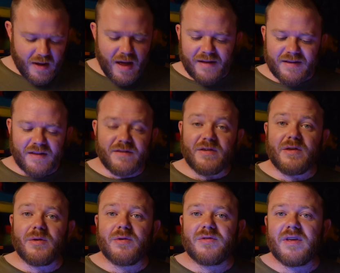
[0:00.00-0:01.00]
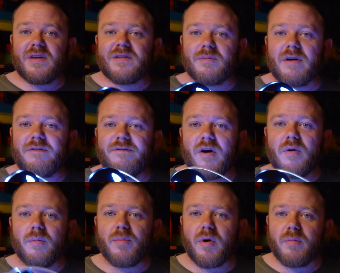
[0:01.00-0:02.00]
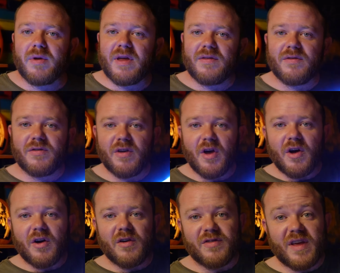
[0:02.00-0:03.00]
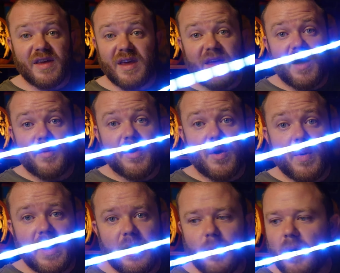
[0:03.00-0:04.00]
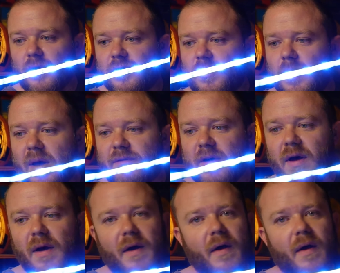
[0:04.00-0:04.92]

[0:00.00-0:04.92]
I tend to use these in my foam pumpkins because they kick out no heat whatsoever.